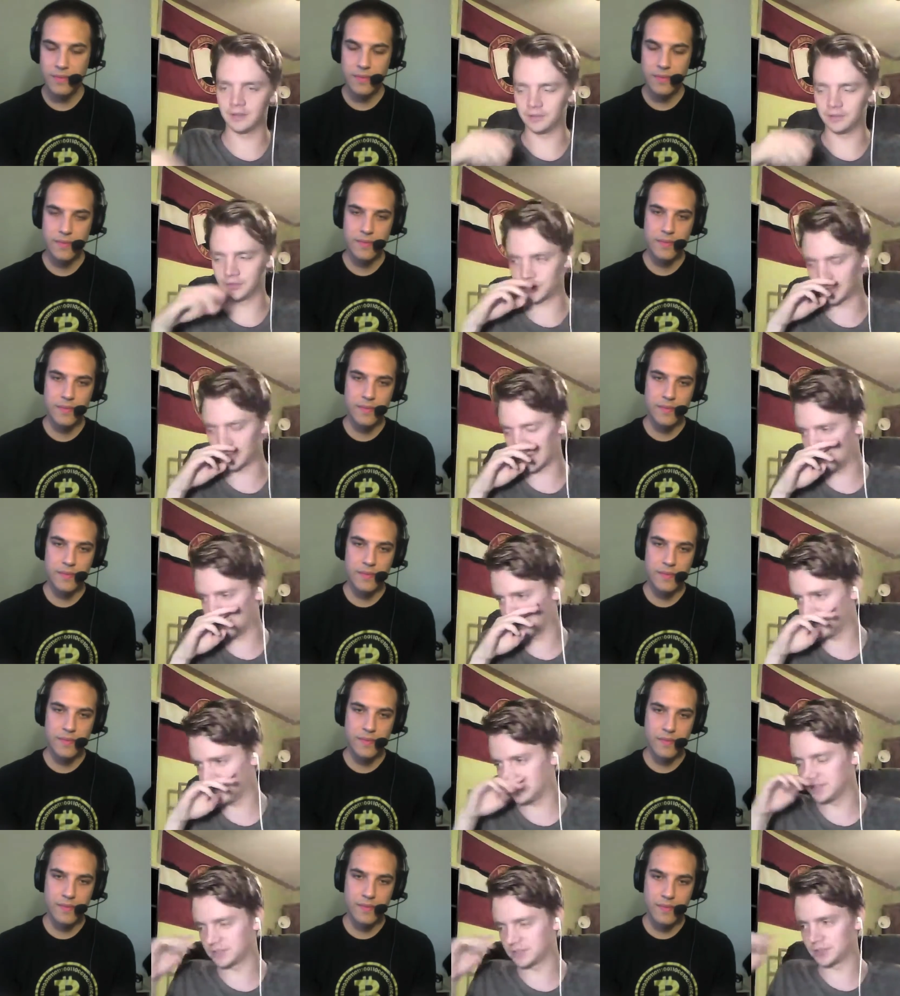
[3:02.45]
Speaker 1: in
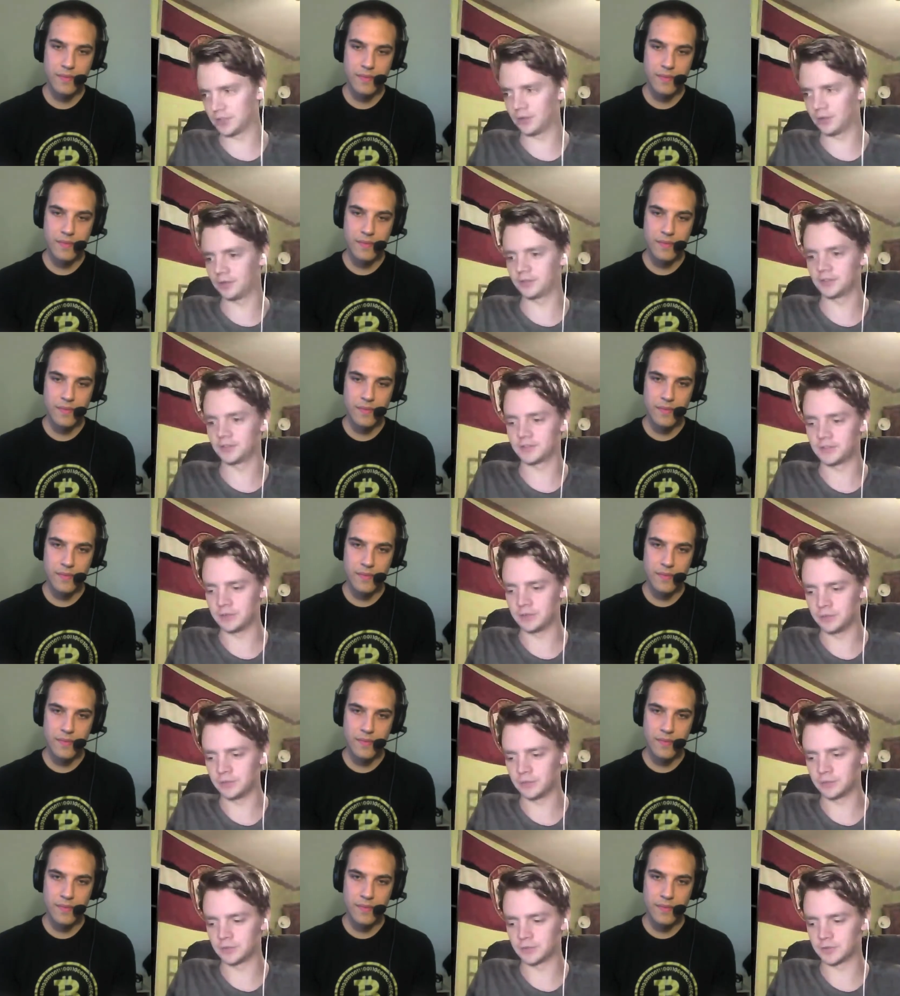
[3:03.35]
trying to discourage
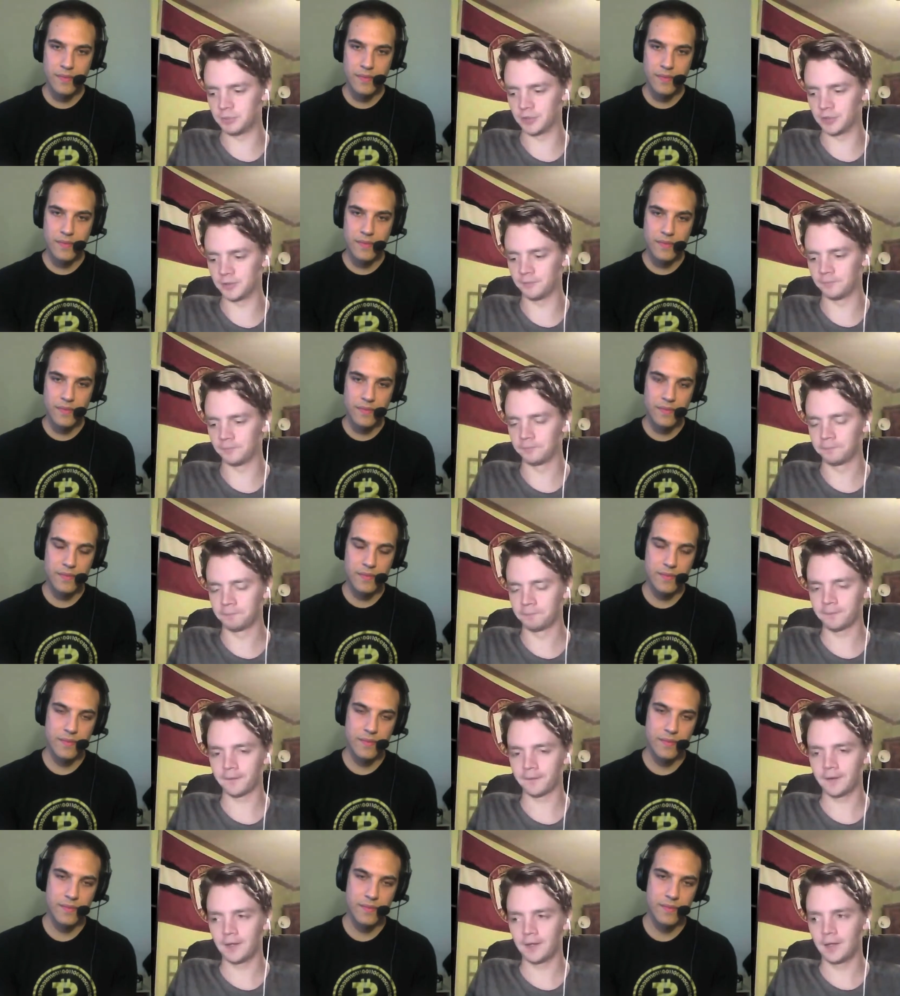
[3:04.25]
its use. But
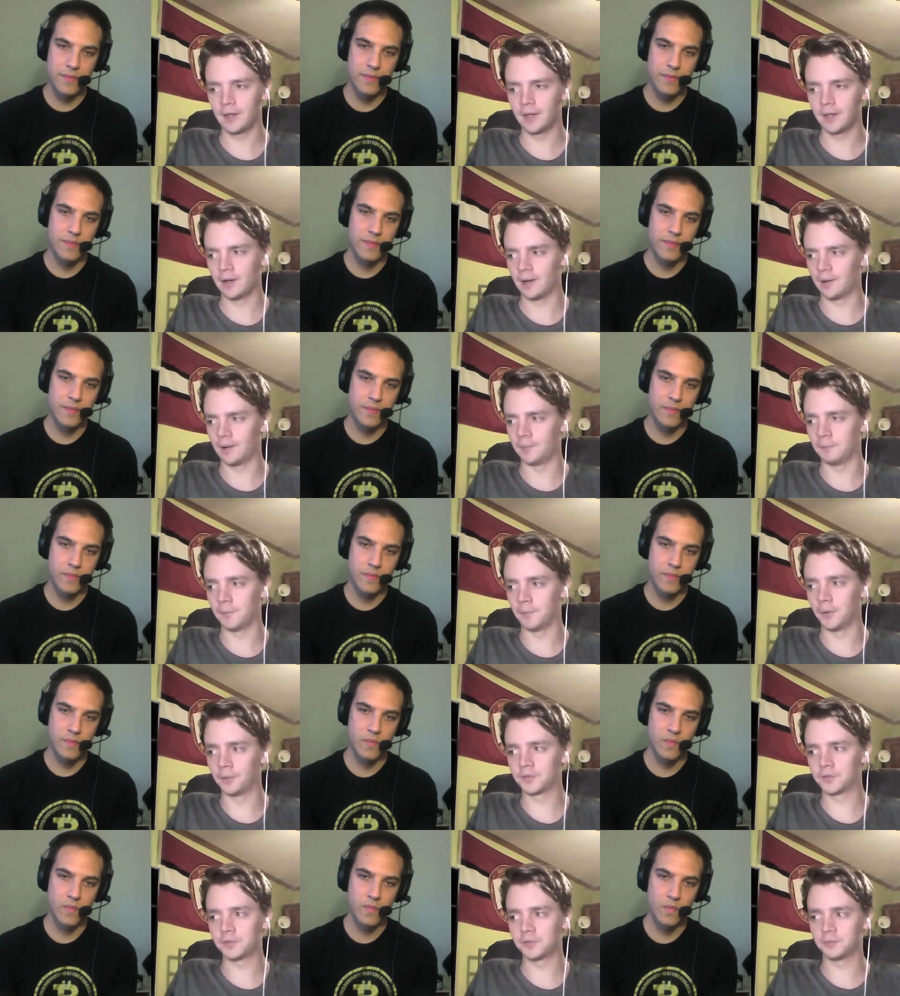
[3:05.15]

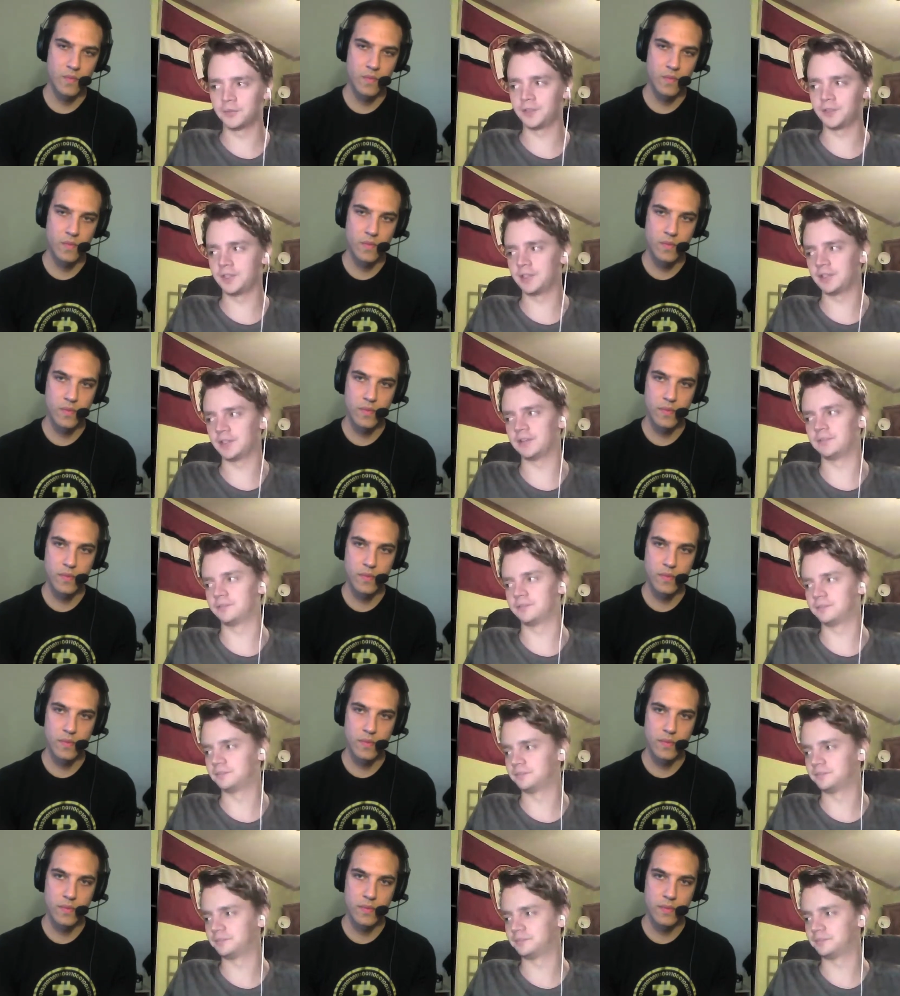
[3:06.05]
um, ultimately,
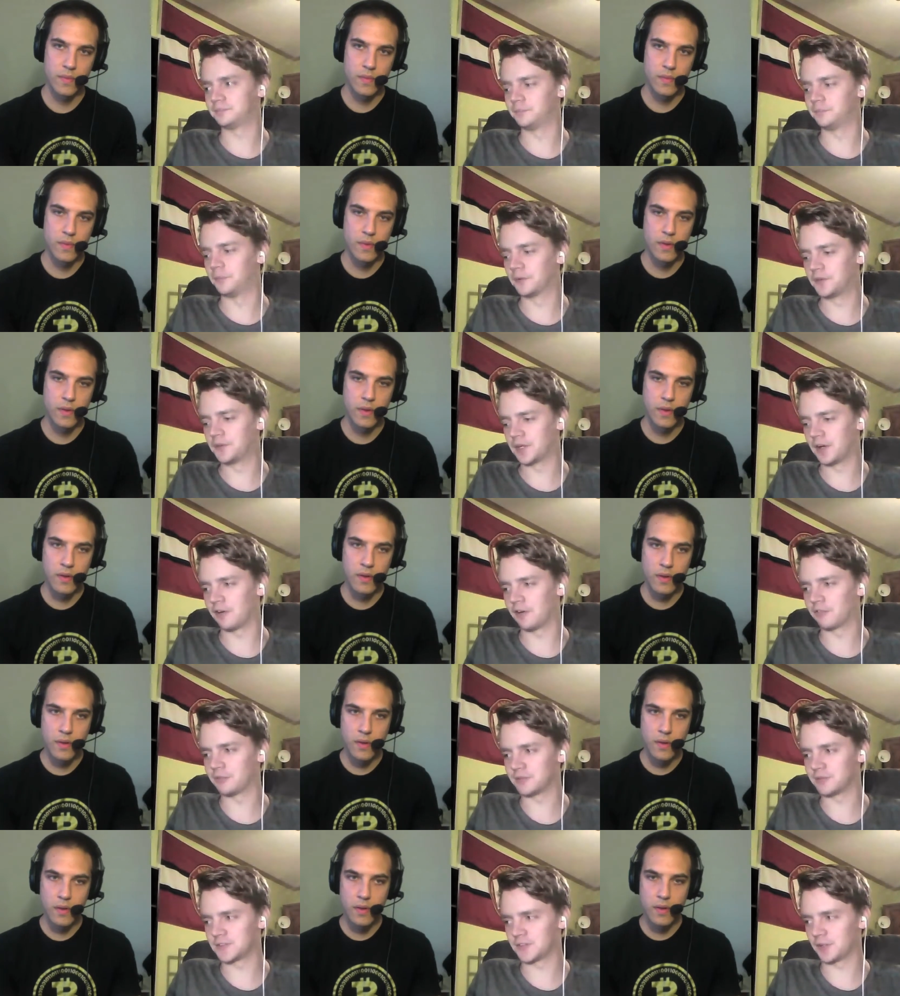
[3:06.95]
what the
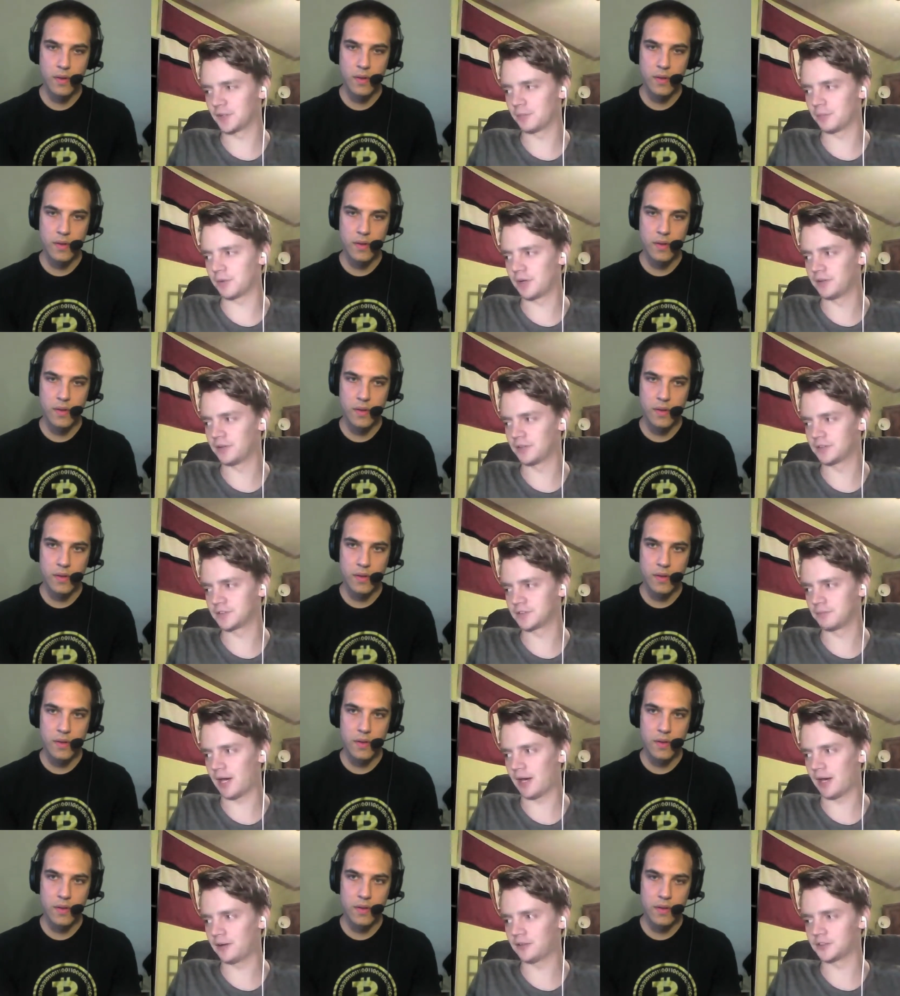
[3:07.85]
governments think about it
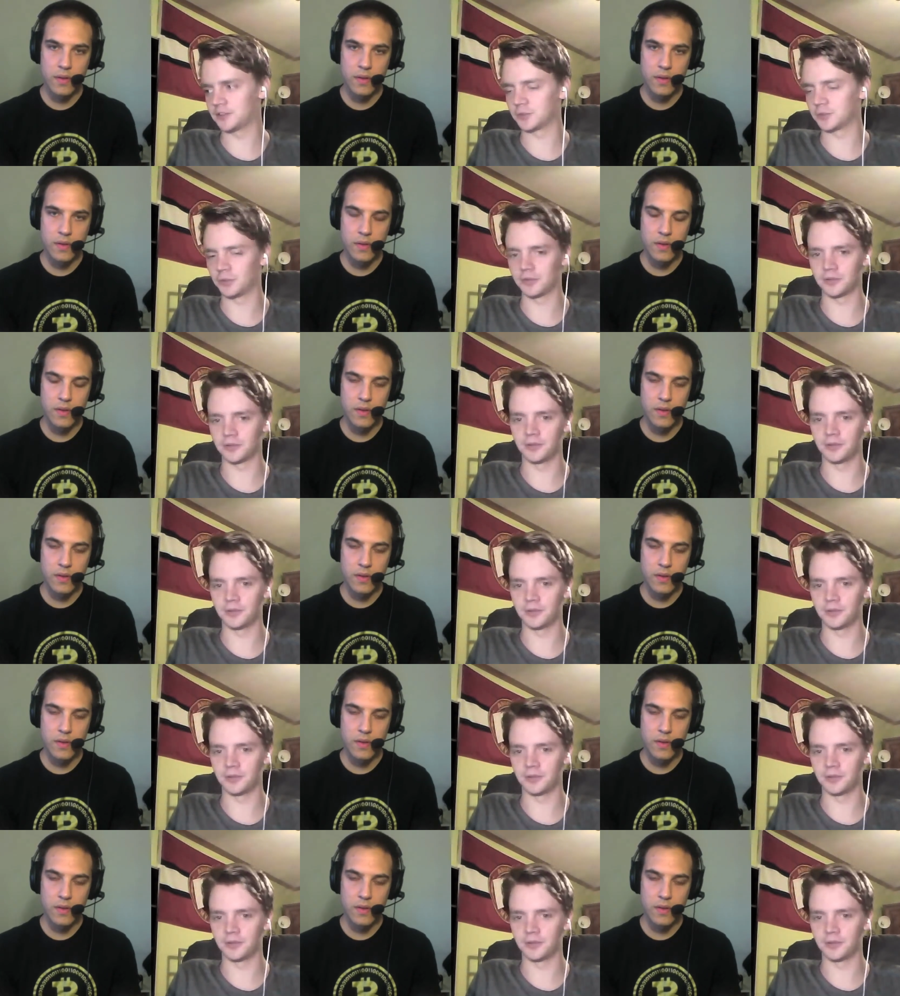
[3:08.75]
doesn't matter. It's